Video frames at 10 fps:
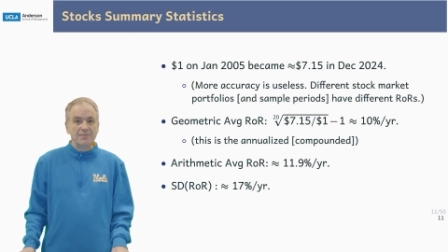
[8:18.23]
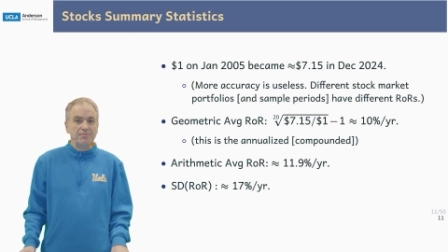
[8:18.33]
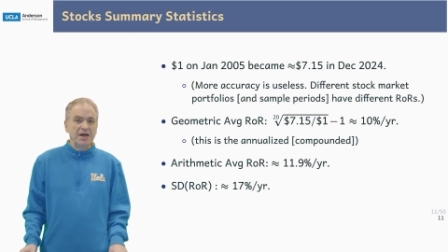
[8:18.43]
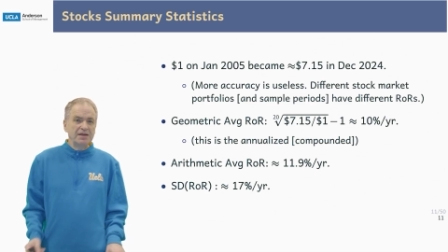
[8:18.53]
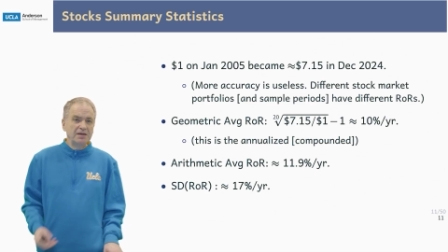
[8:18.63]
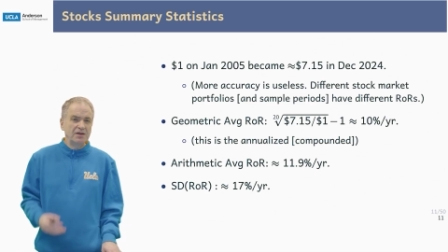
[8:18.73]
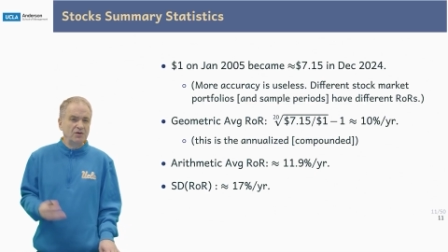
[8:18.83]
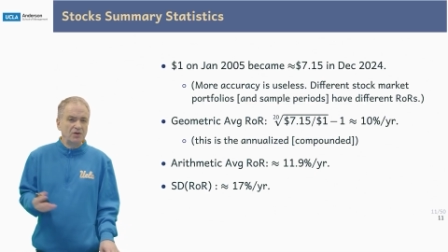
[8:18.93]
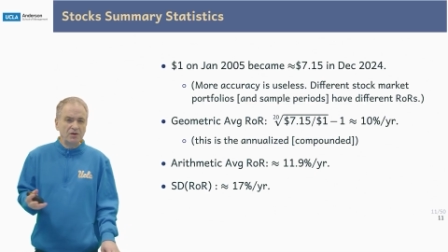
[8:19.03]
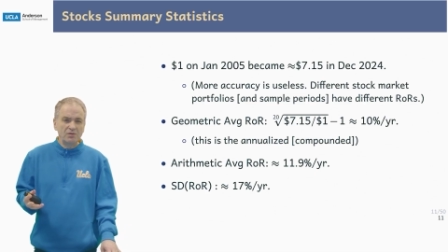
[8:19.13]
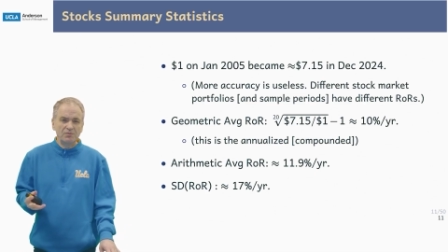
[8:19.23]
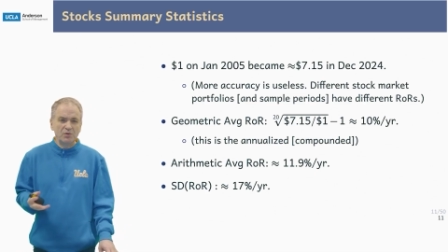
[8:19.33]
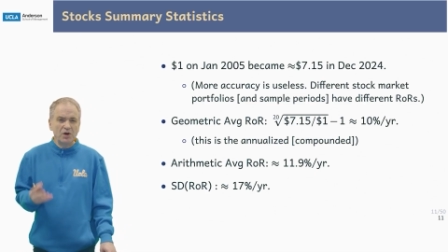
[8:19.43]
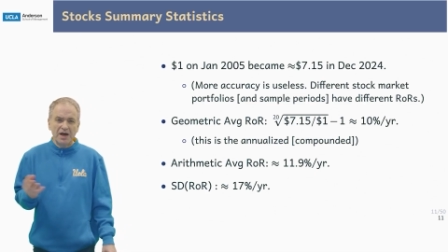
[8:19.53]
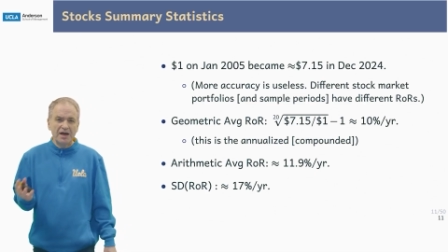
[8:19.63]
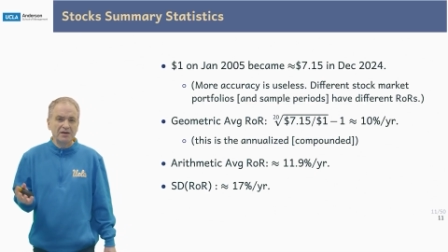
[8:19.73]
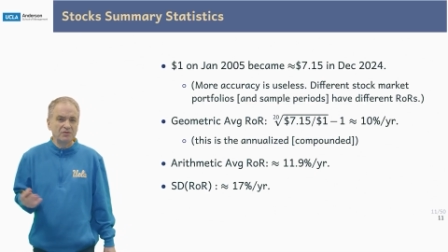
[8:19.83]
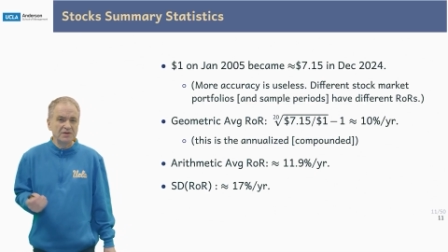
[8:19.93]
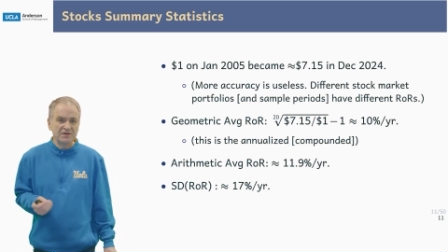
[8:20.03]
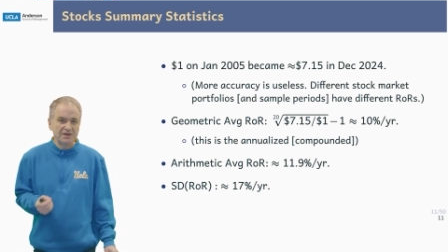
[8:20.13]
But you know, more
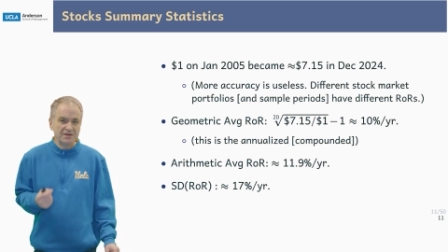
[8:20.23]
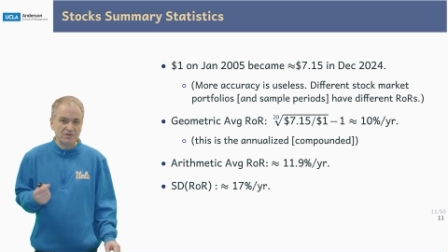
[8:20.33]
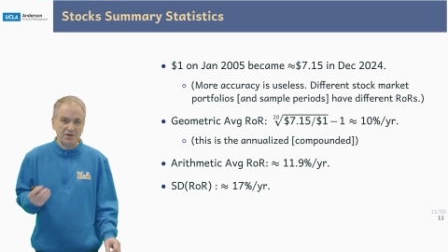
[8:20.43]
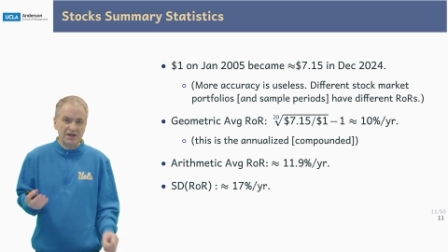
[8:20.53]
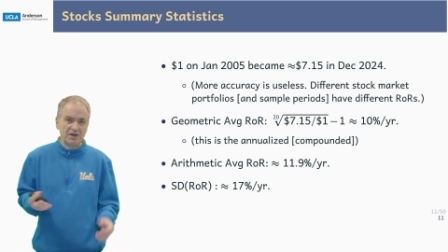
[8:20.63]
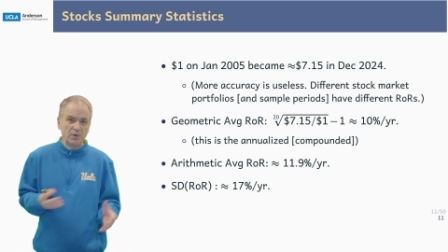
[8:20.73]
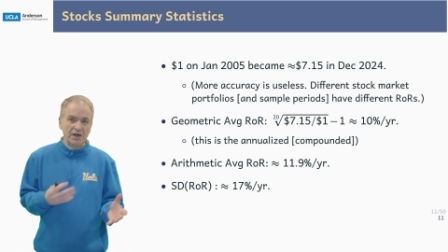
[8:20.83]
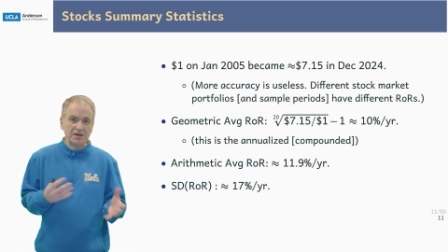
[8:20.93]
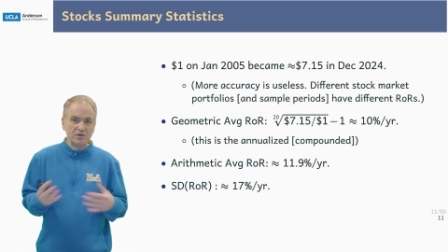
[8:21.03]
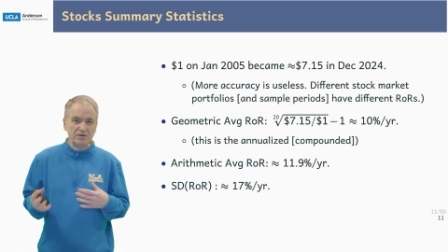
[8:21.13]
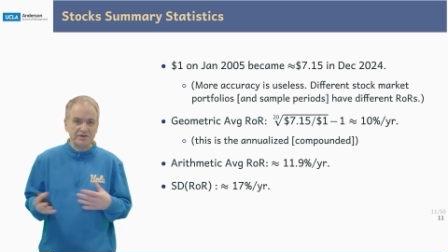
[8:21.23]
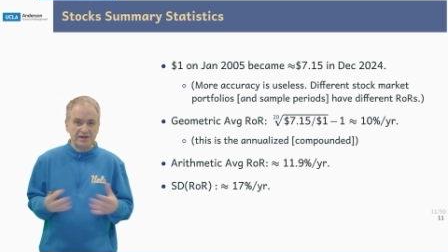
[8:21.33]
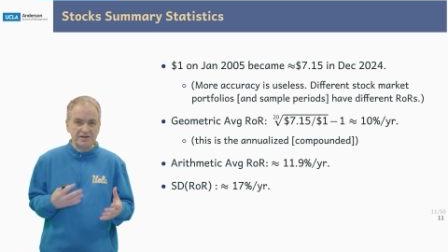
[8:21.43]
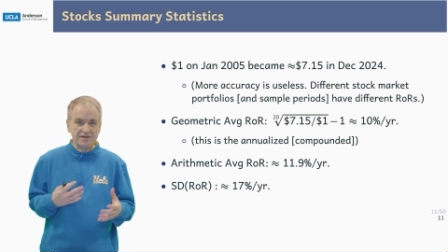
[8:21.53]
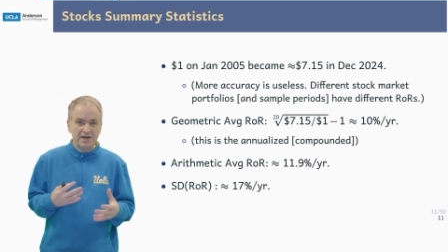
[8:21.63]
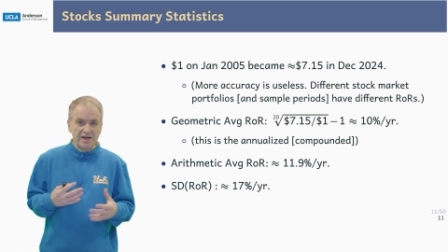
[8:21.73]
accuracy is really quite useless.